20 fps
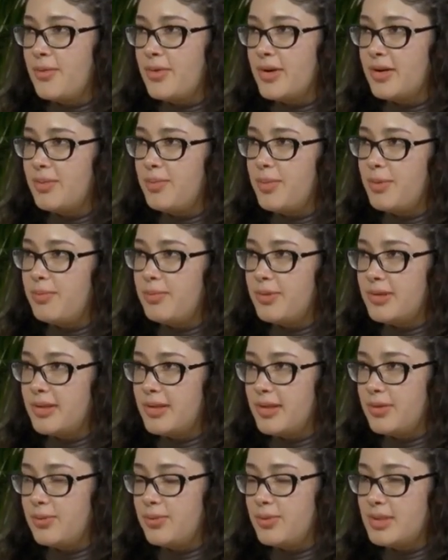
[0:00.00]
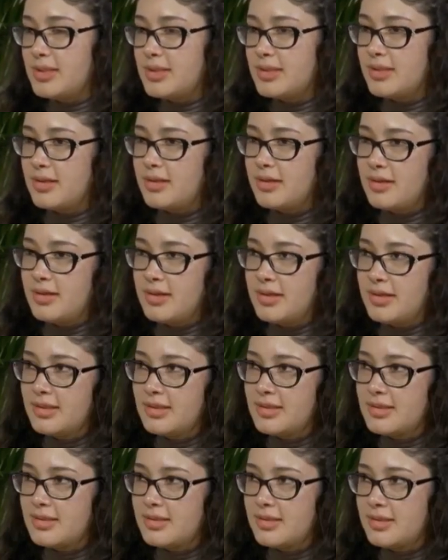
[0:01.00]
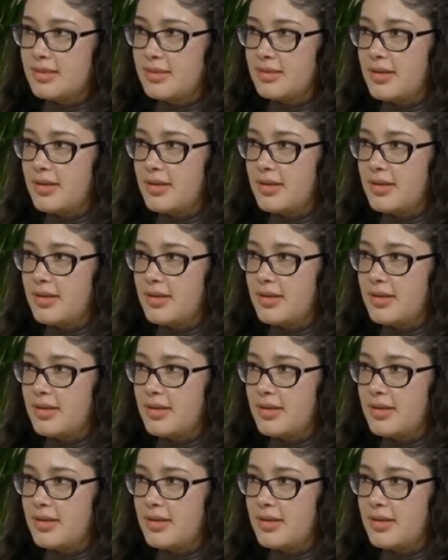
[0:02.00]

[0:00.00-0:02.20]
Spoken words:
very popular with its